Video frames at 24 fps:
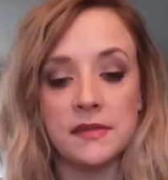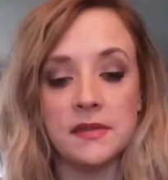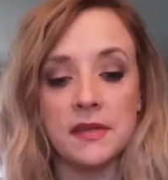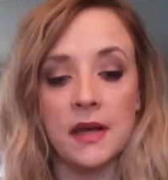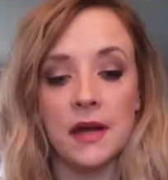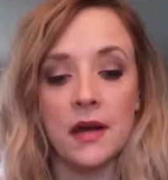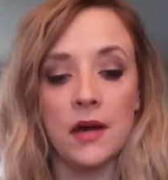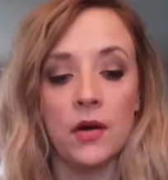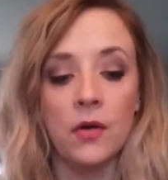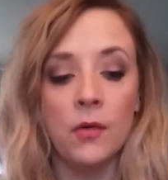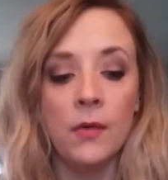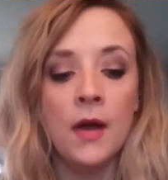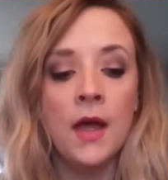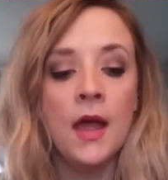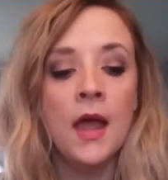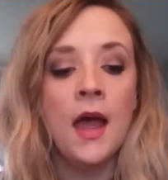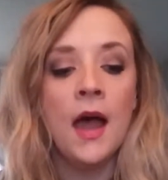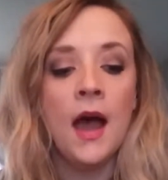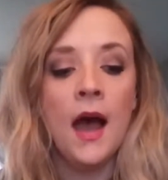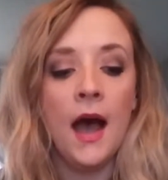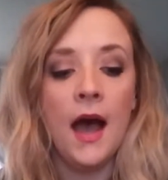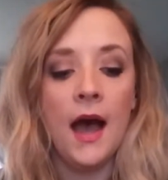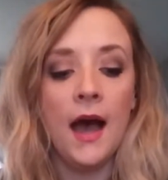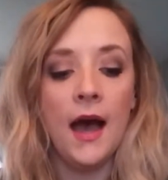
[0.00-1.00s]
So
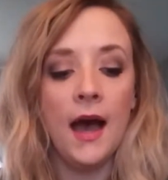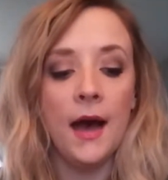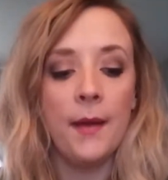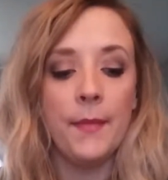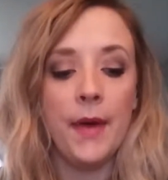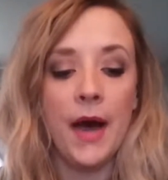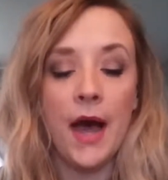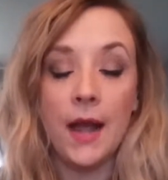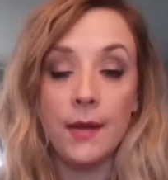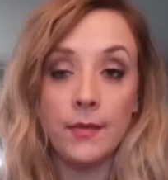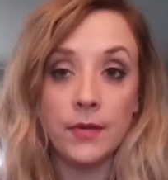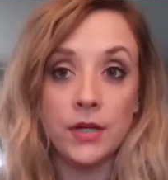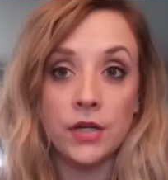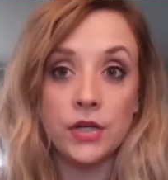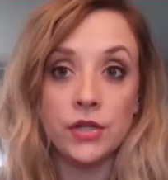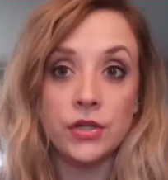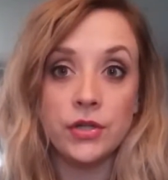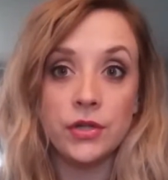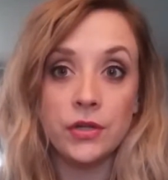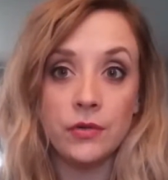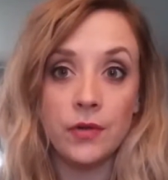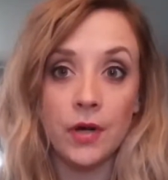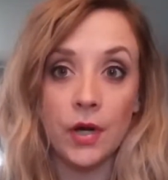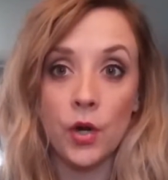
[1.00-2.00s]
um, I'm going
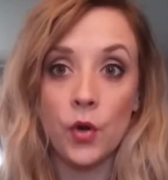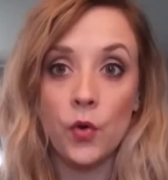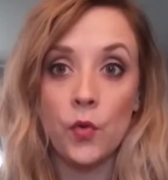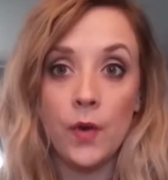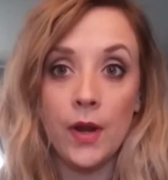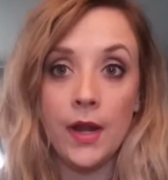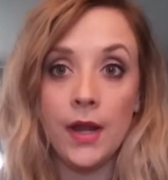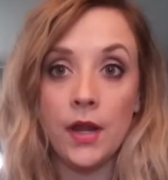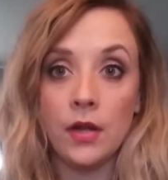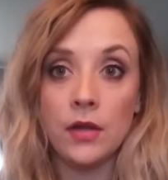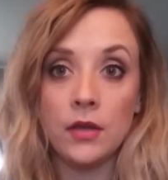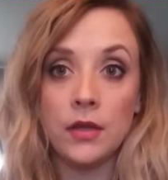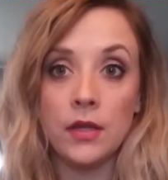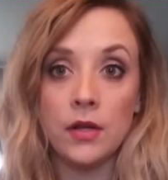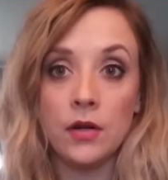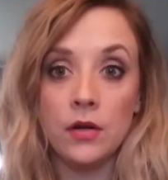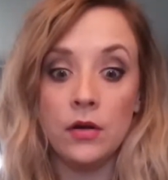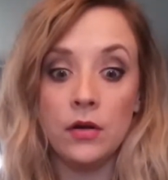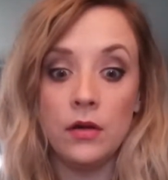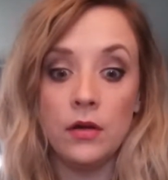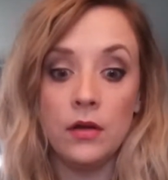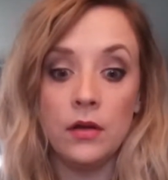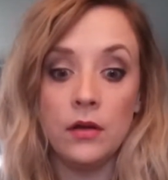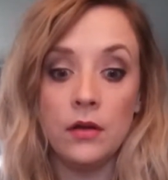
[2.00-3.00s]
to do a quick
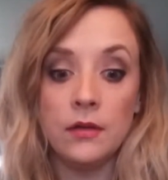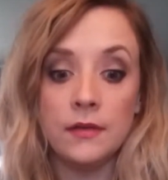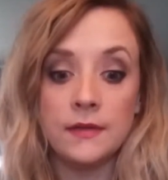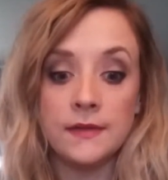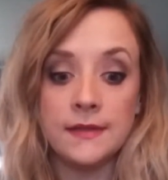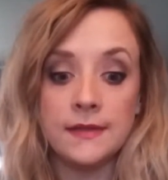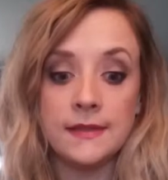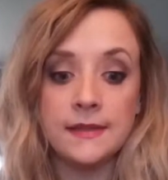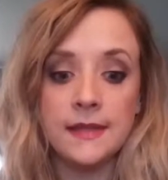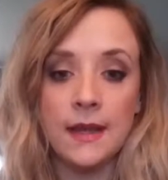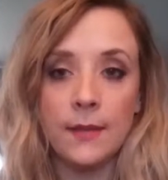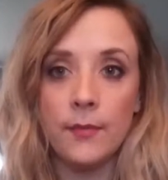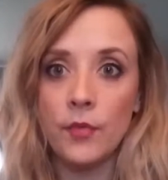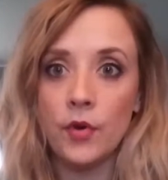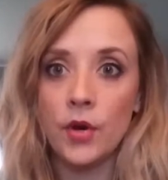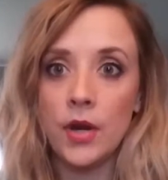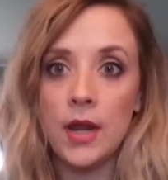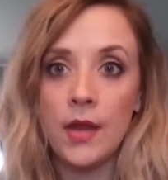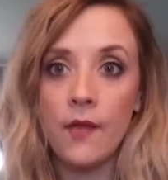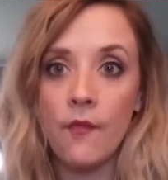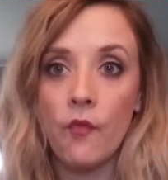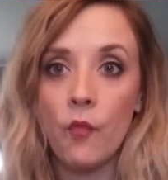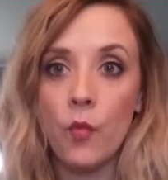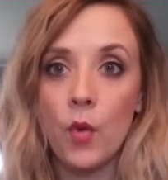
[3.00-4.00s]
little
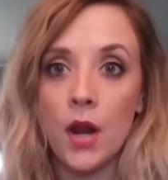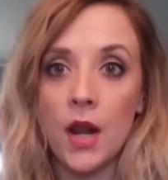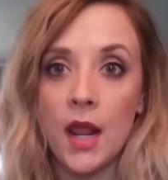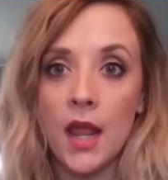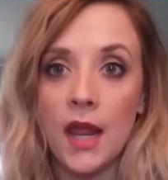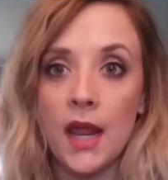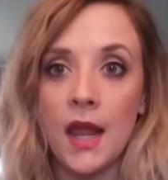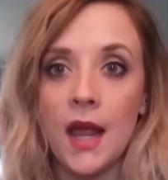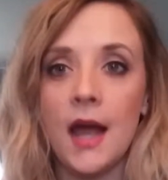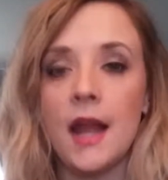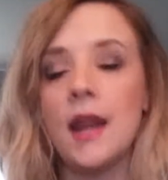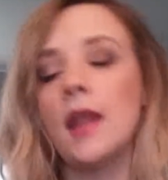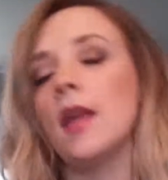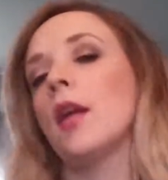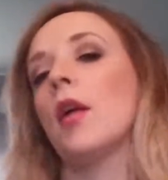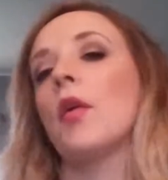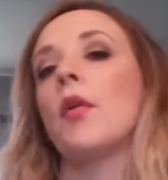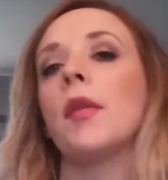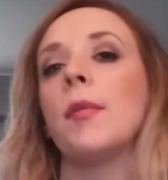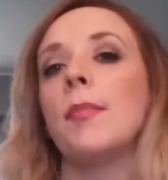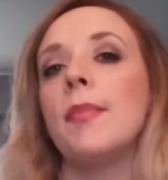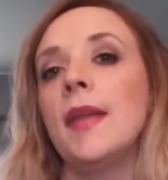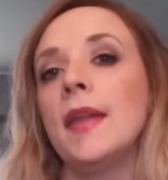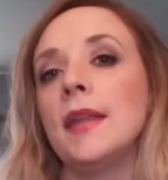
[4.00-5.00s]
summary of what I got. I
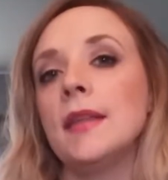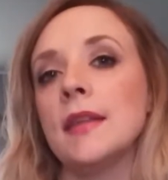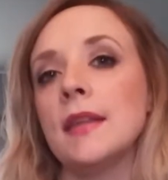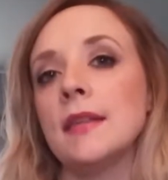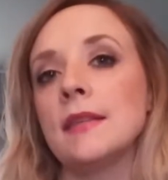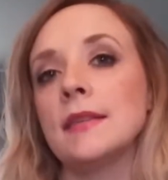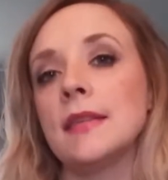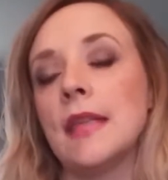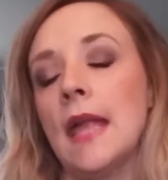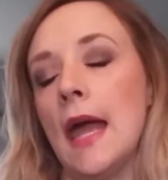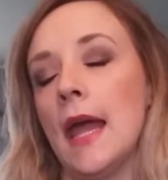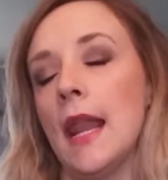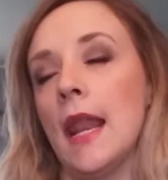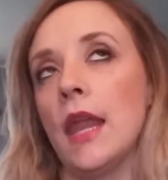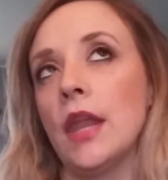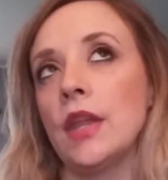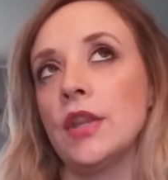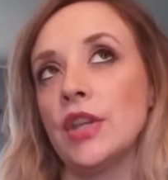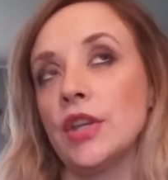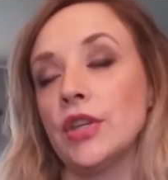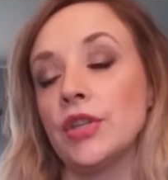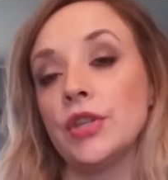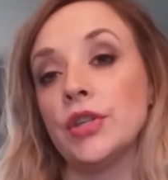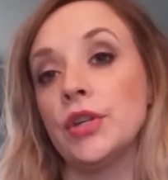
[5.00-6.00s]
already peeked inside.
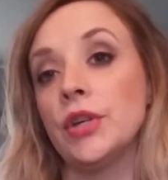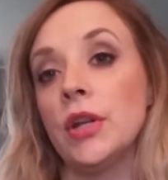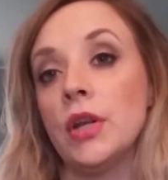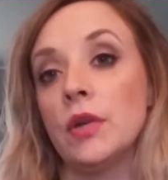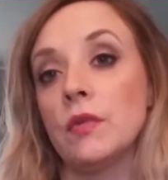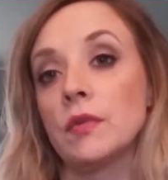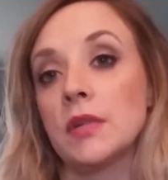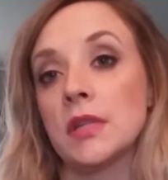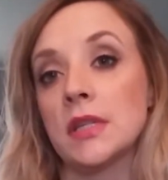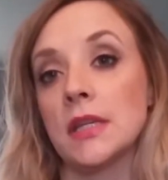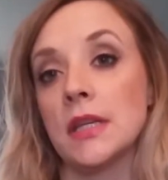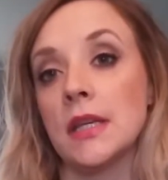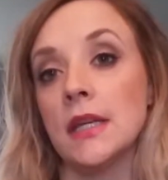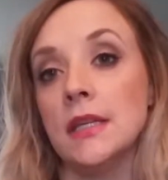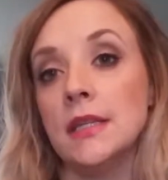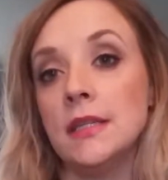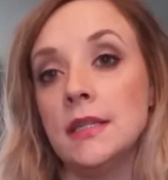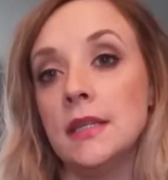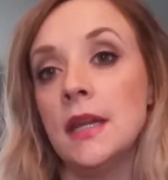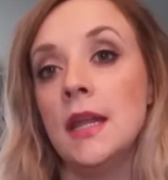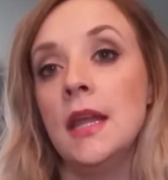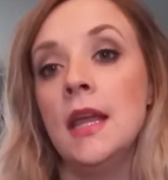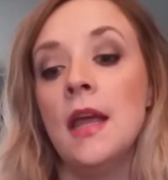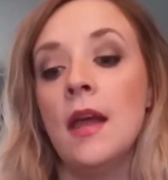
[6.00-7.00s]
I just couldn't
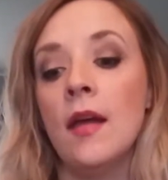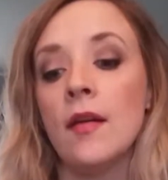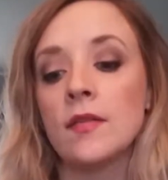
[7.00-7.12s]
resist.